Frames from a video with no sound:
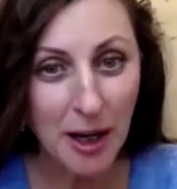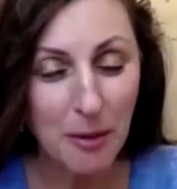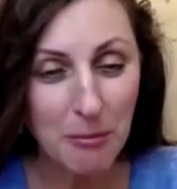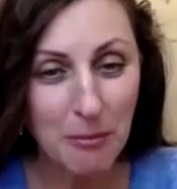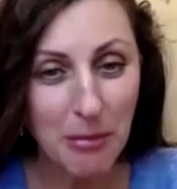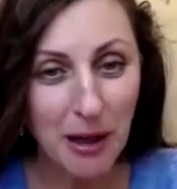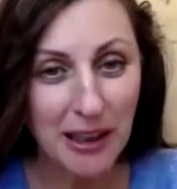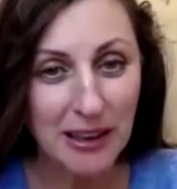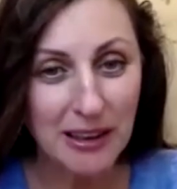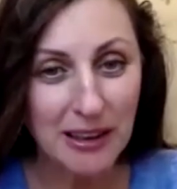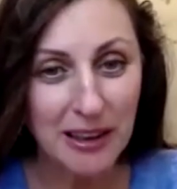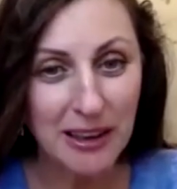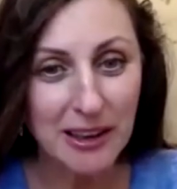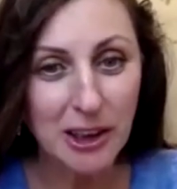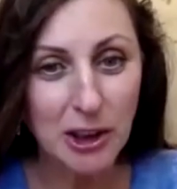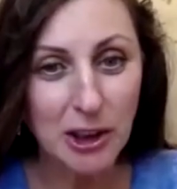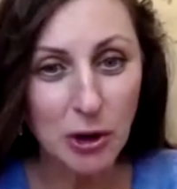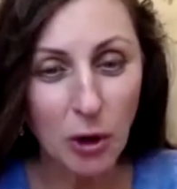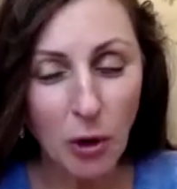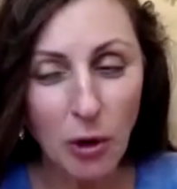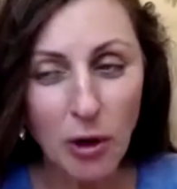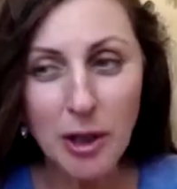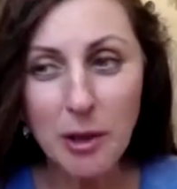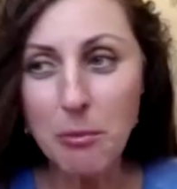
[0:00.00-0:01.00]
but it's
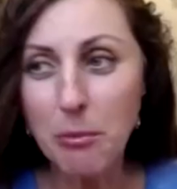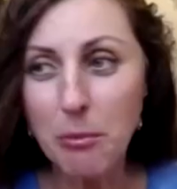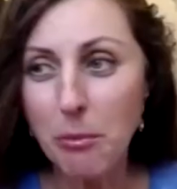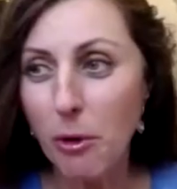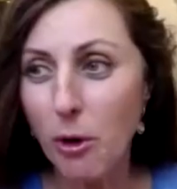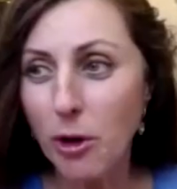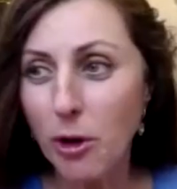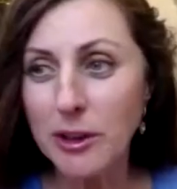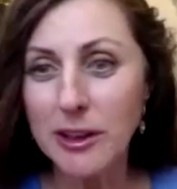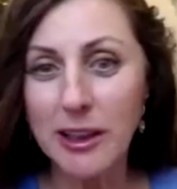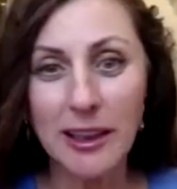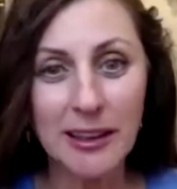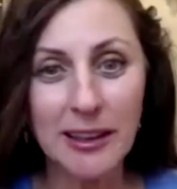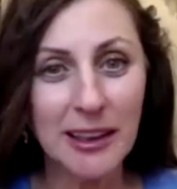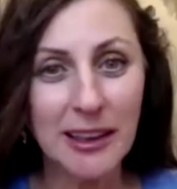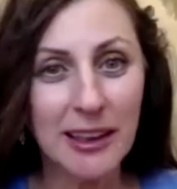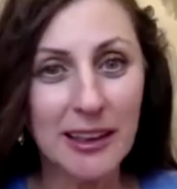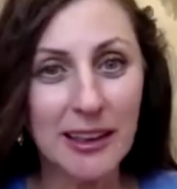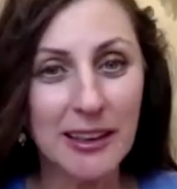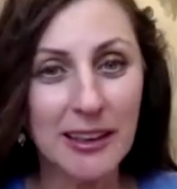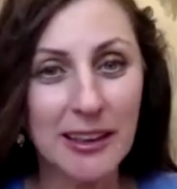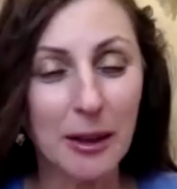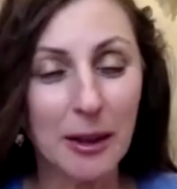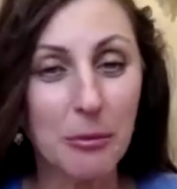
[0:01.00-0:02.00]
so important
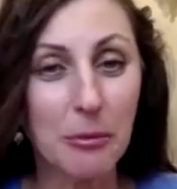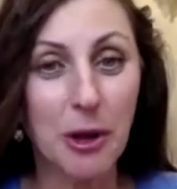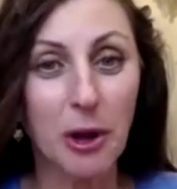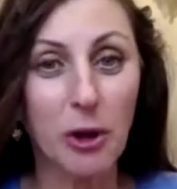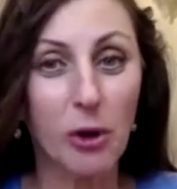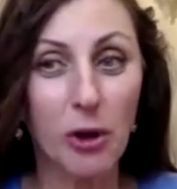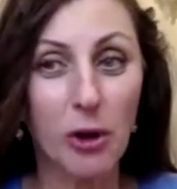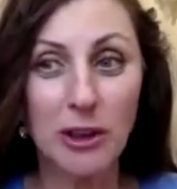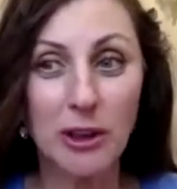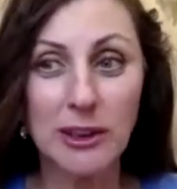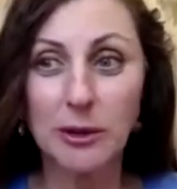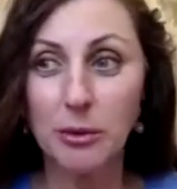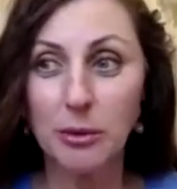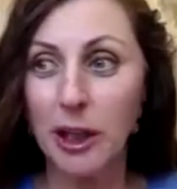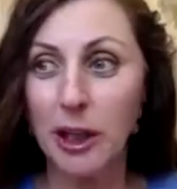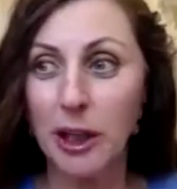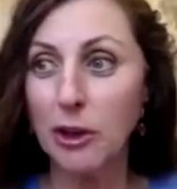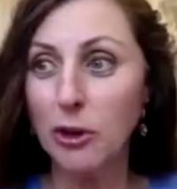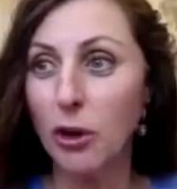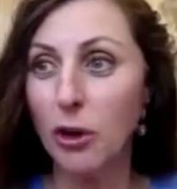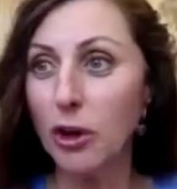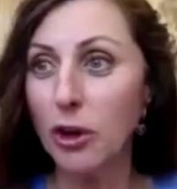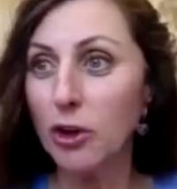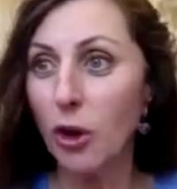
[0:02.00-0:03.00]
that uh, because we are
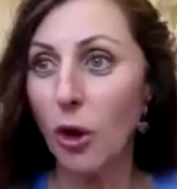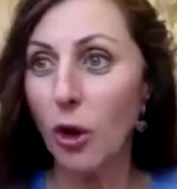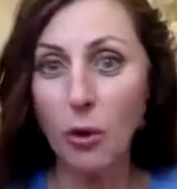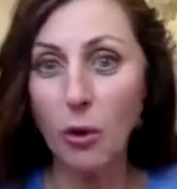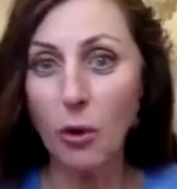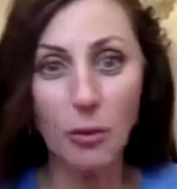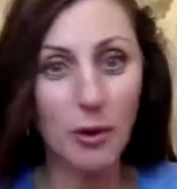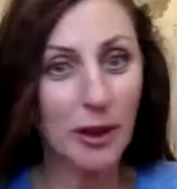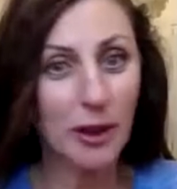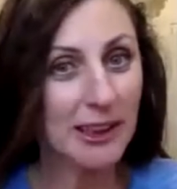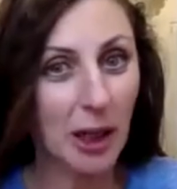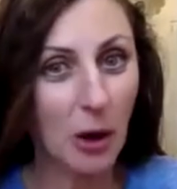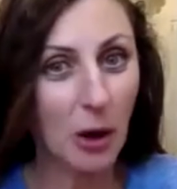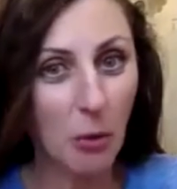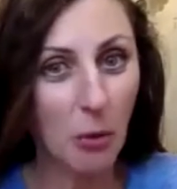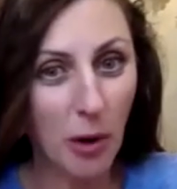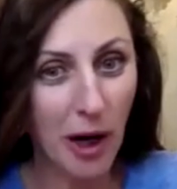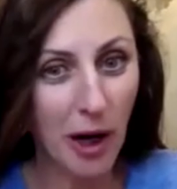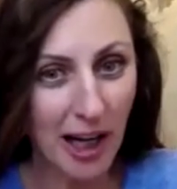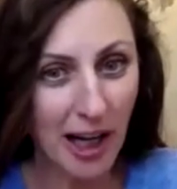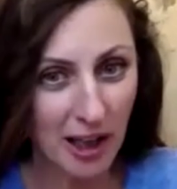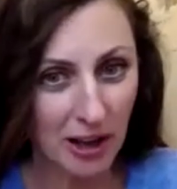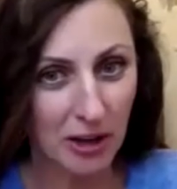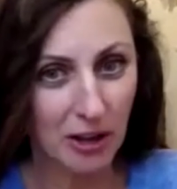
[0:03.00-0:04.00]
not always
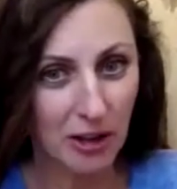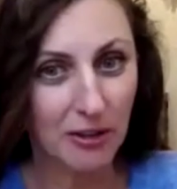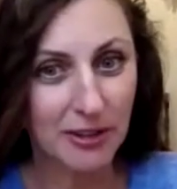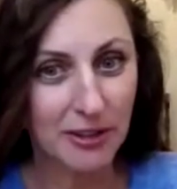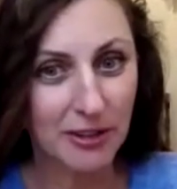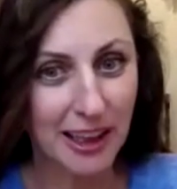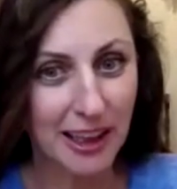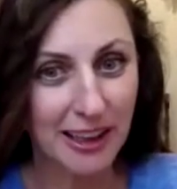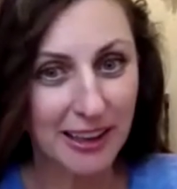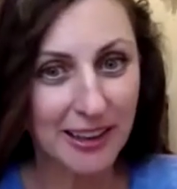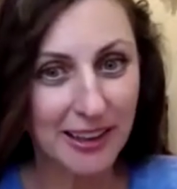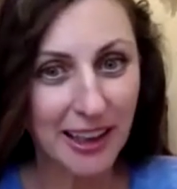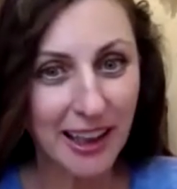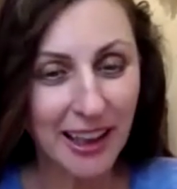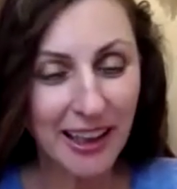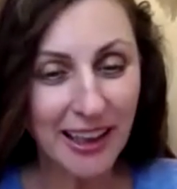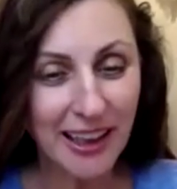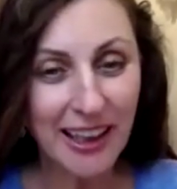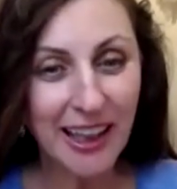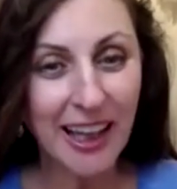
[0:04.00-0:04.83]
aware of that, eh?